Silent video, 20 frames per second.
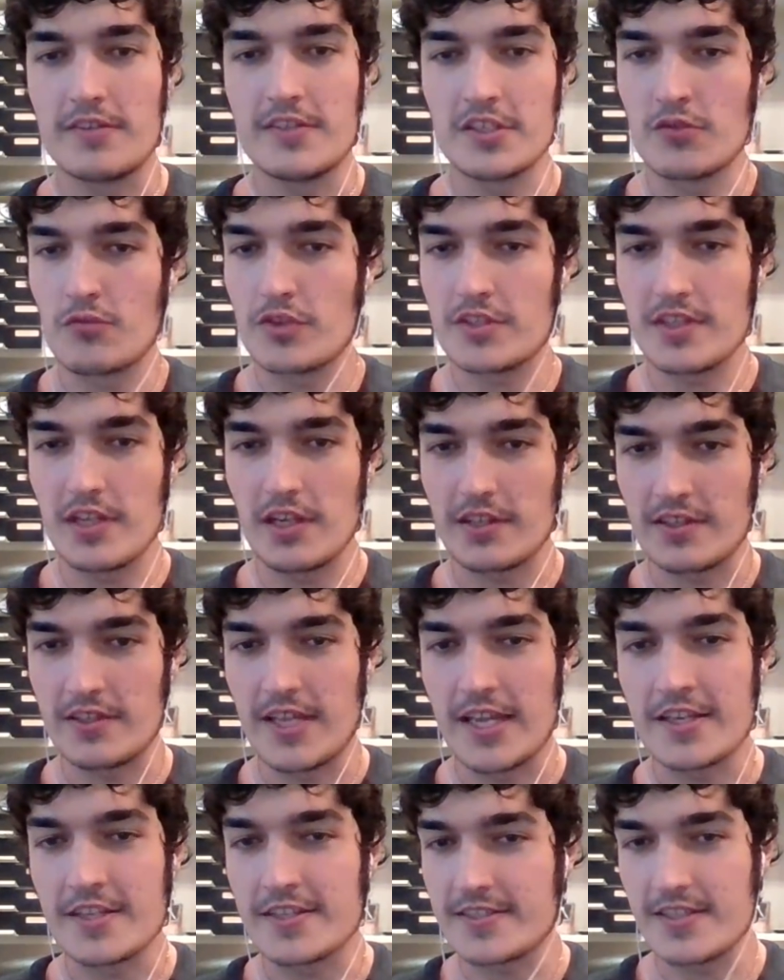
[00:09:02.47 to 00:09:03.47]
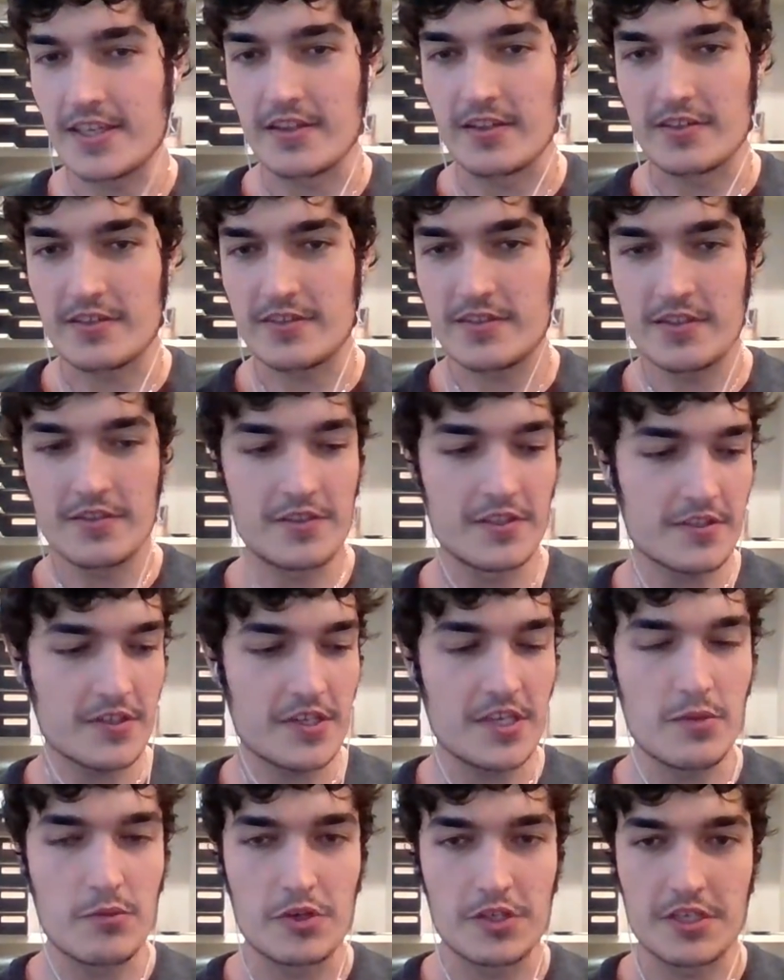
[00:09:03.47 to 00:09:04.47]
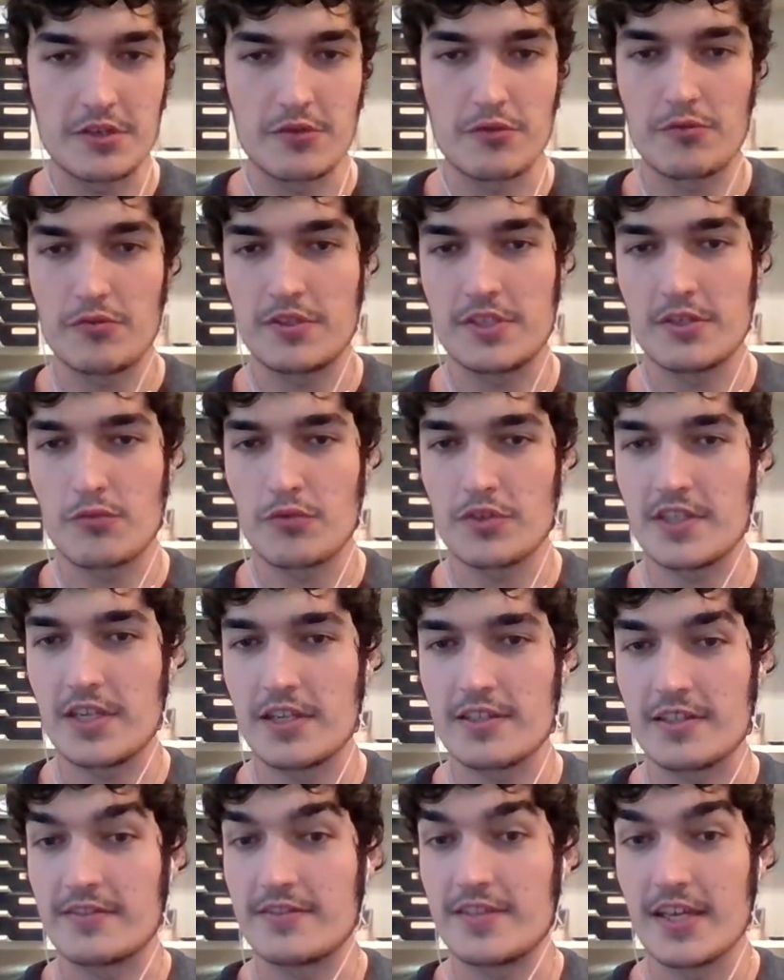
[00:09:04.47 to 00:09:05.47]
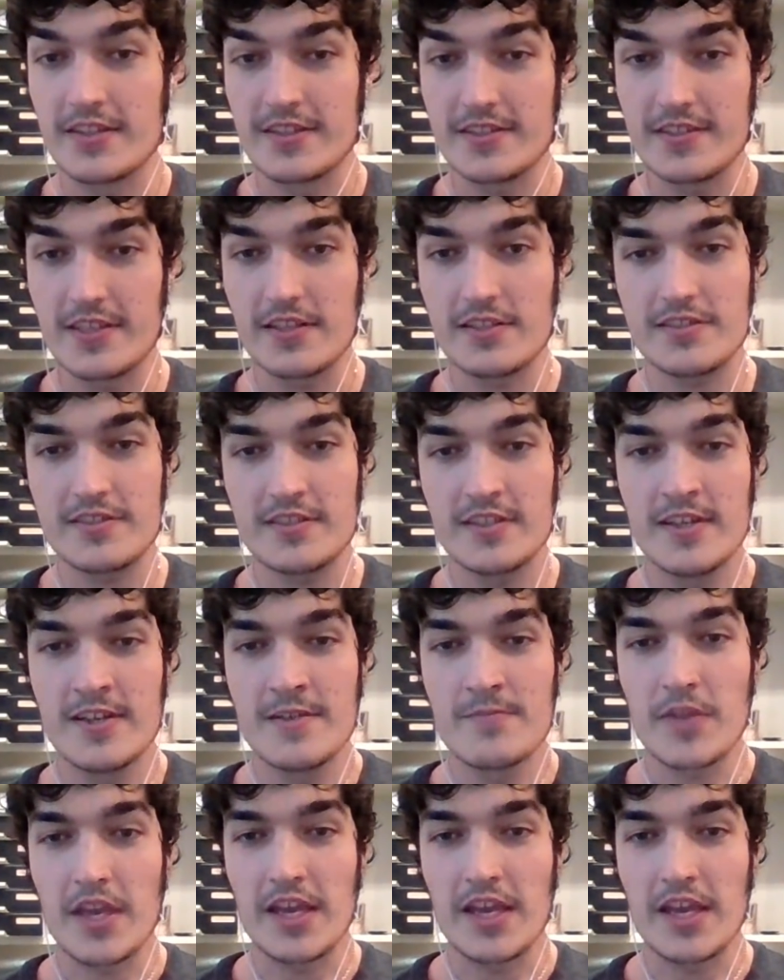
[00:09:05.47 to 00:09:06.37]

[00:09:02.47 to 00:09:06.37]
result in any sales. This keyword here did result in 10 sales.